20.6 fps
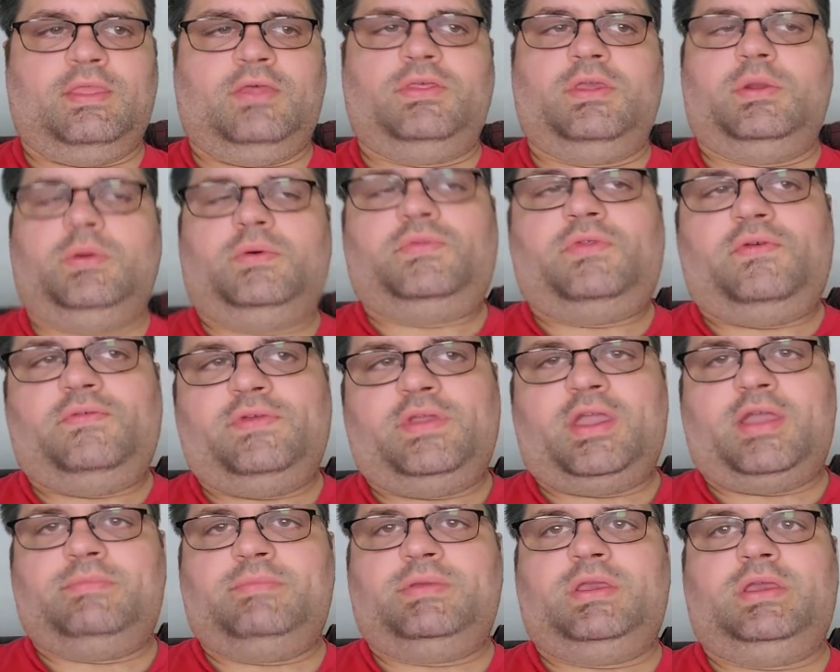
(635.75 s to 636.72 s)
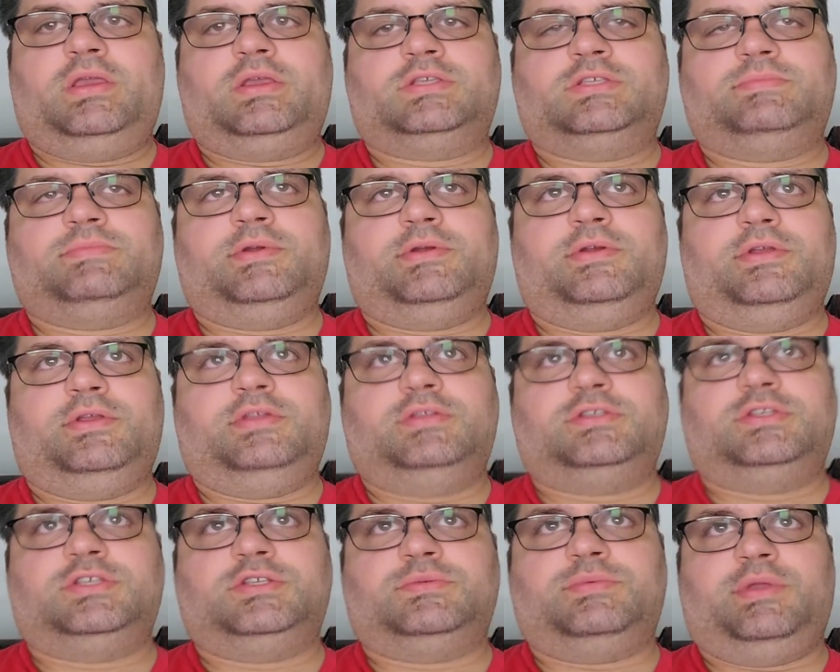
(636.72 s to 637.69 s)
I think with the VIP
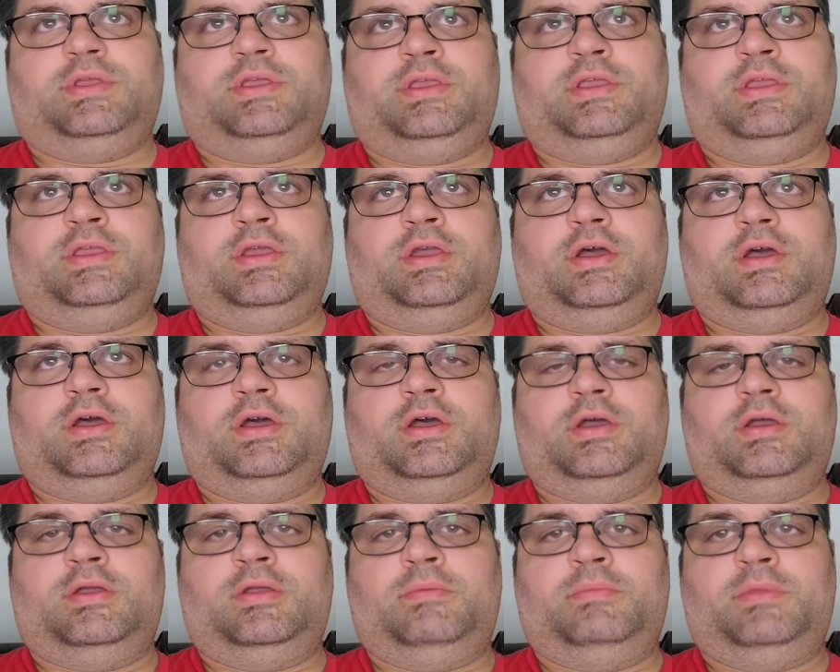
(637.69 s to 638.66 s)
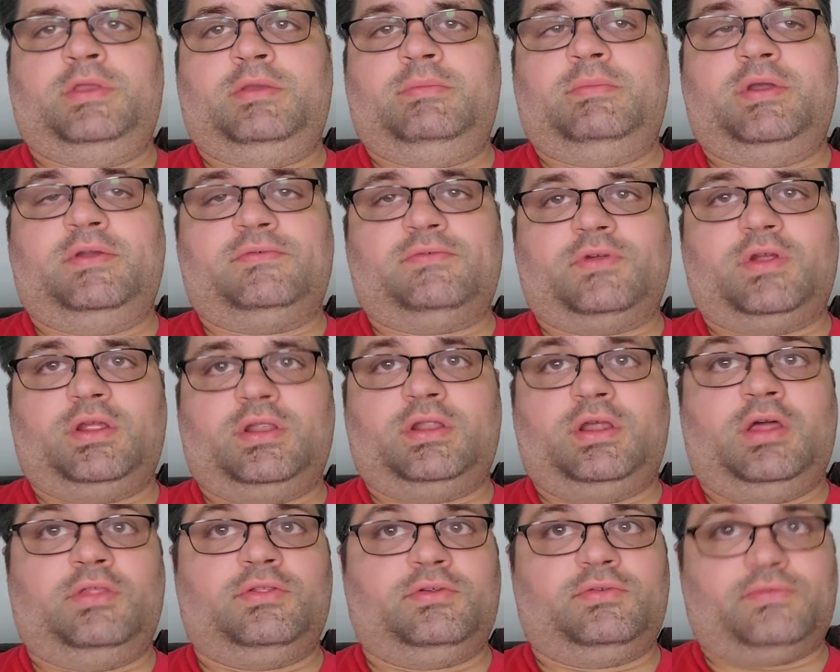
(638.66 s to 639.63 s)
experiences, me and my
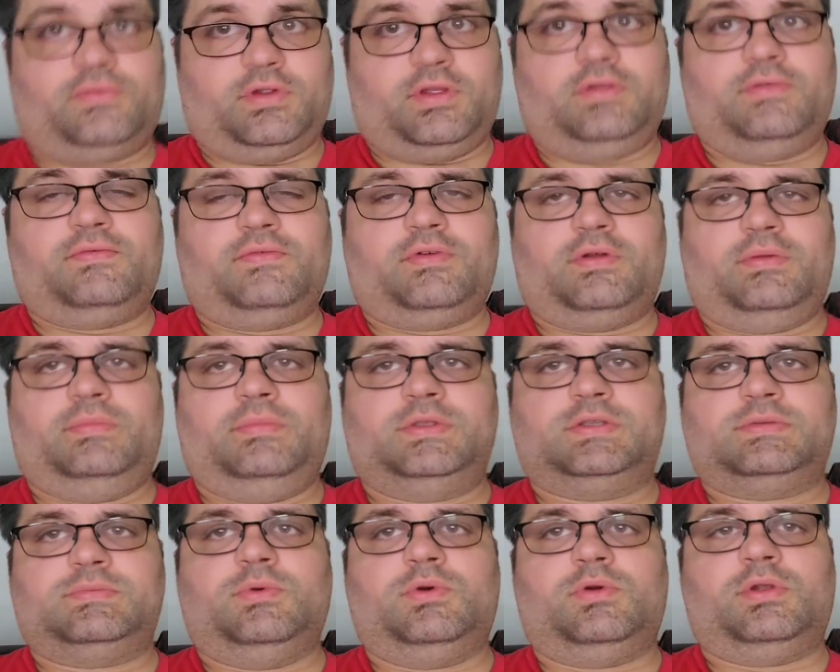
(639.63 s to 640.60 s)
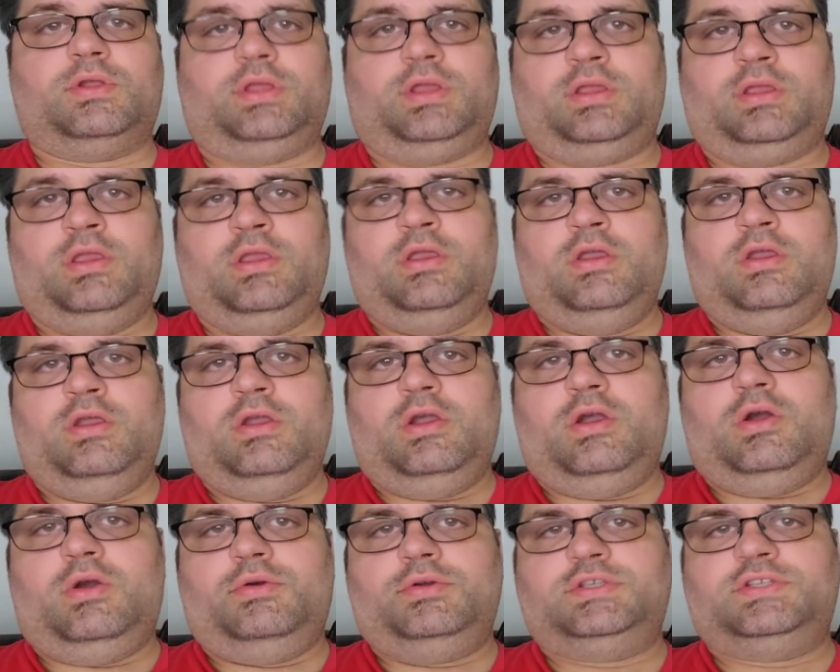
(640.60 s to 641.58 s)
friend, other friend from this
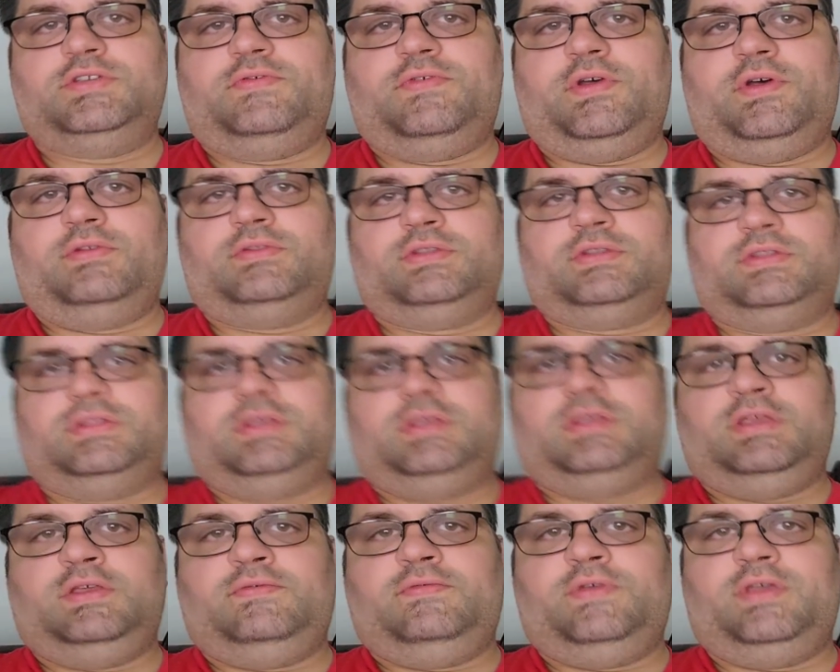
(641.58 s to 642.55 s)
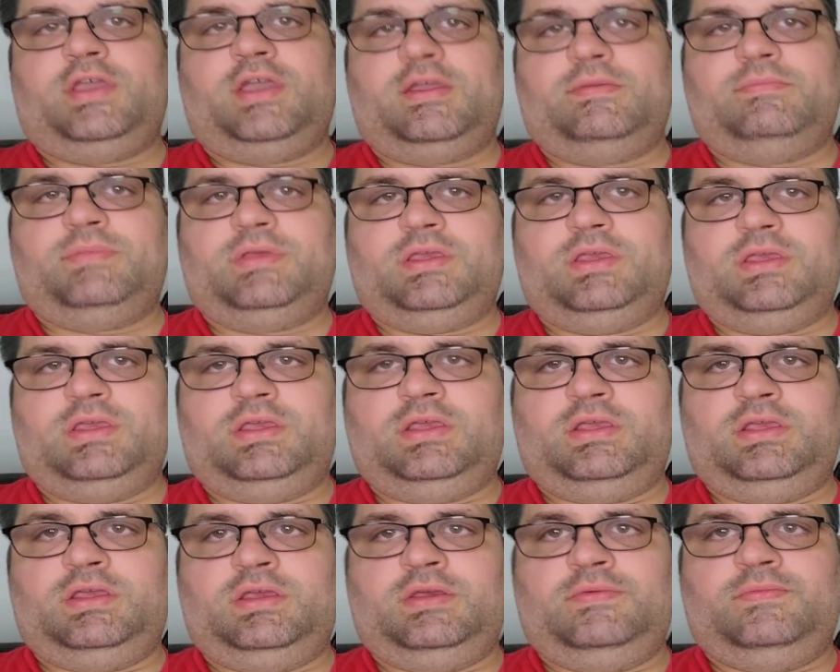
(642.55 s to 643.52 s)
morning, always felt the
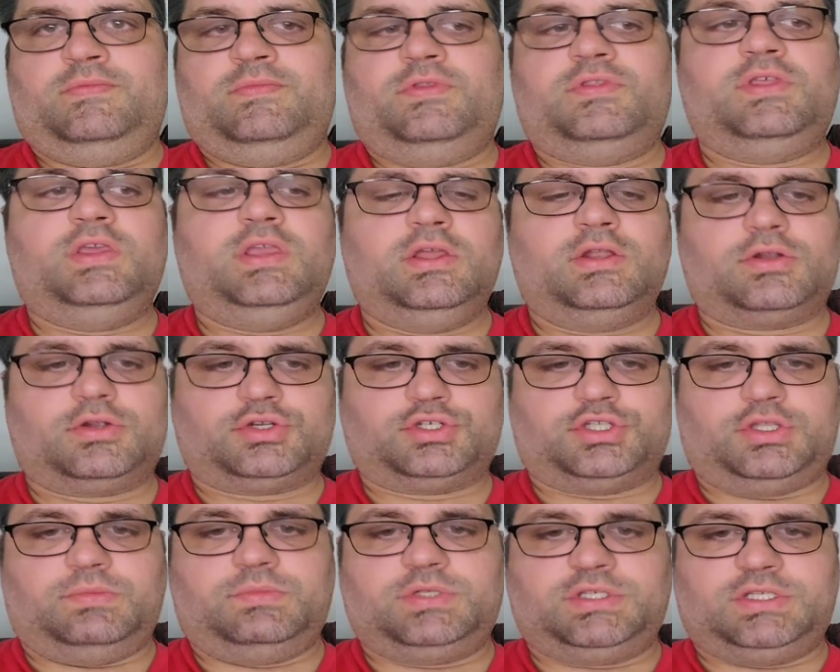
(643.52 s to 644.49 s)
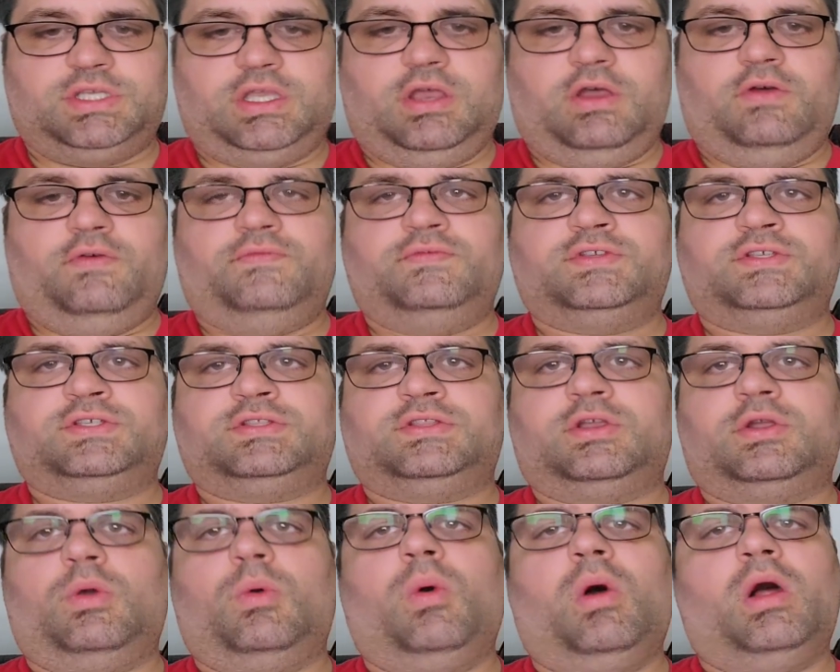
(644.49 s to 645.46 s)
VIP theaters
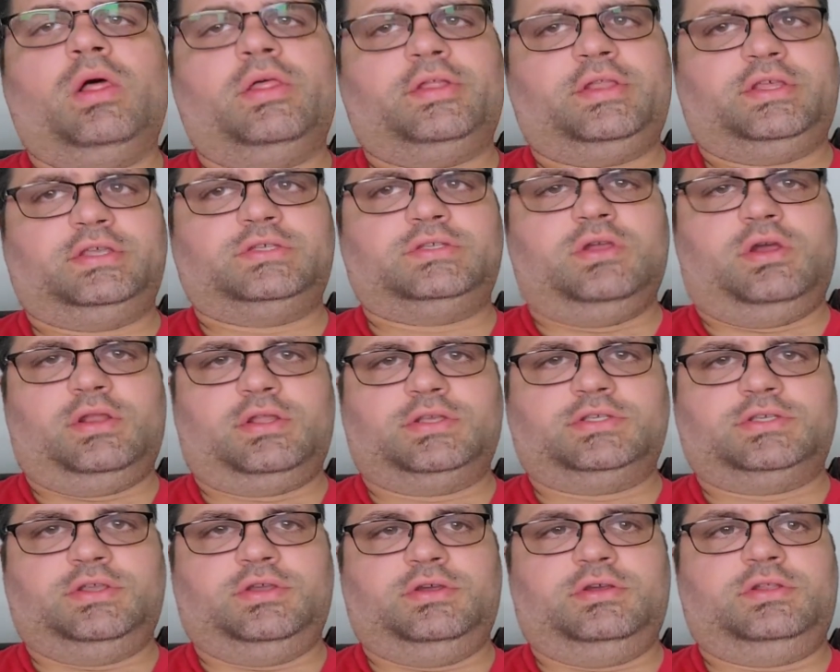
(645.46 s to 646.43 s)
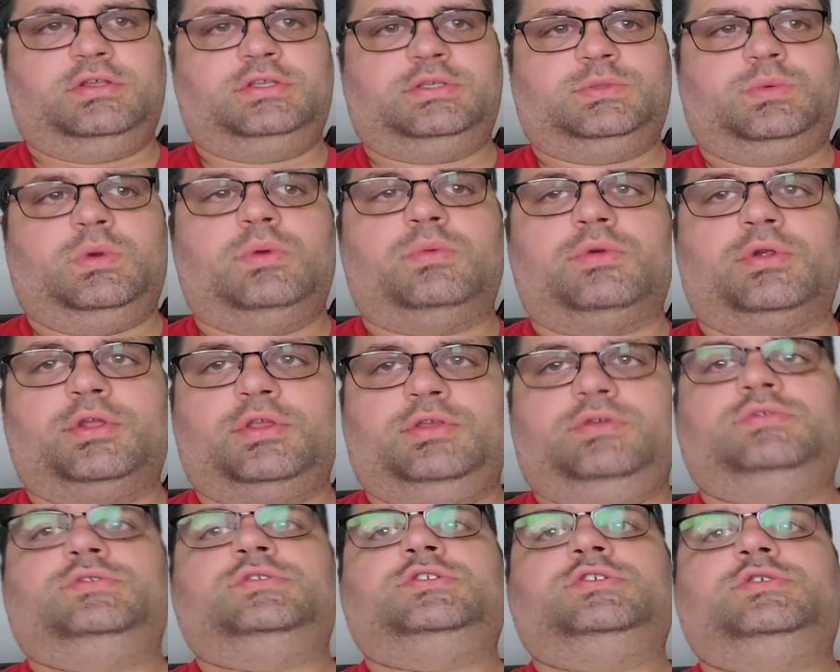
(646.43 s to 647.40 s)
themselves, the quality is not as good as what we're
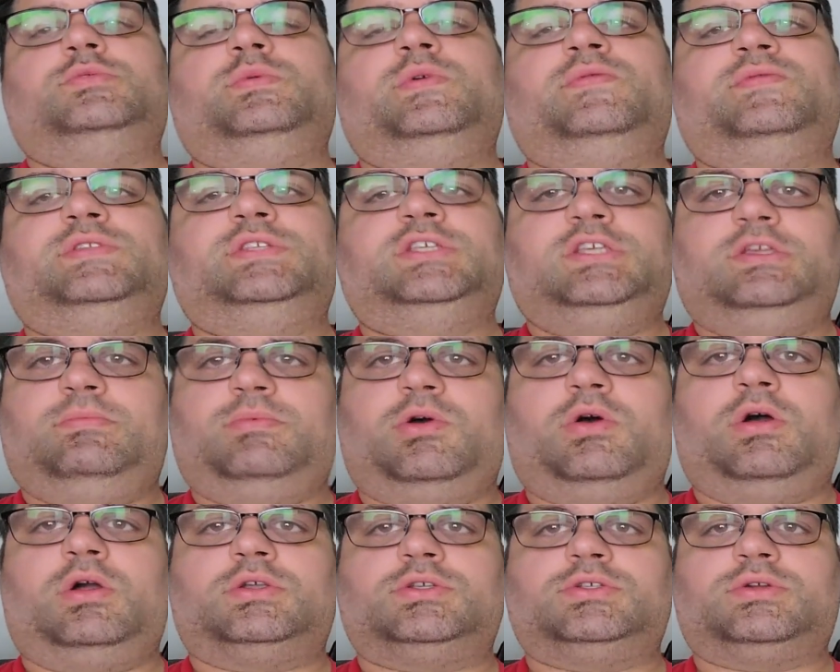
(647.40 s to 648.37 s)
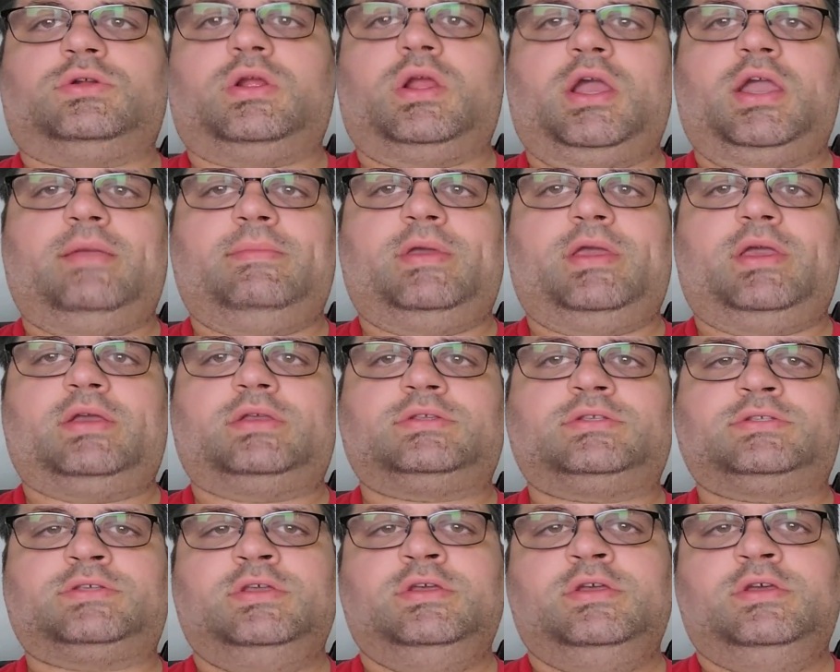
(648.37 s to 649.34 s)
used to with D-Box or
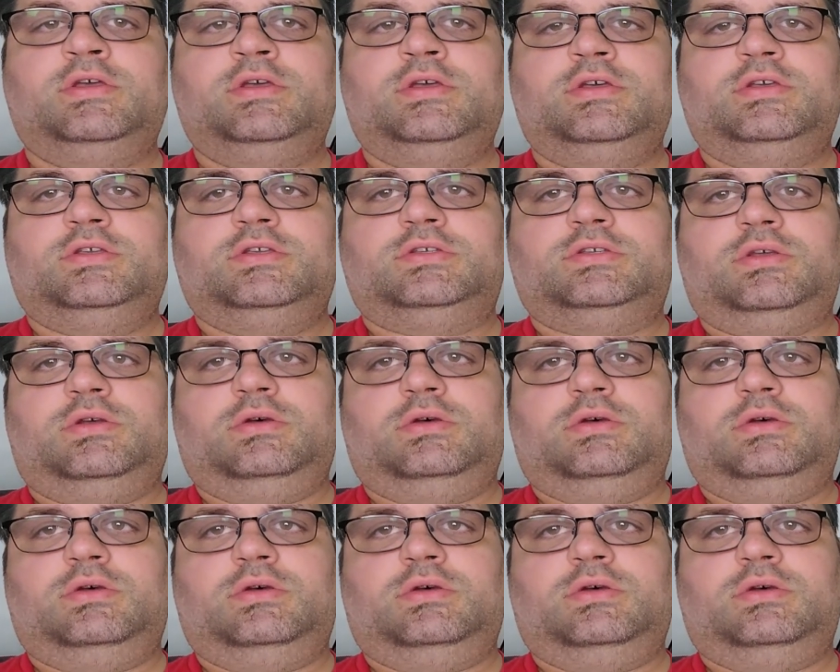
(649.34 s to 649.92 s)
IMAX.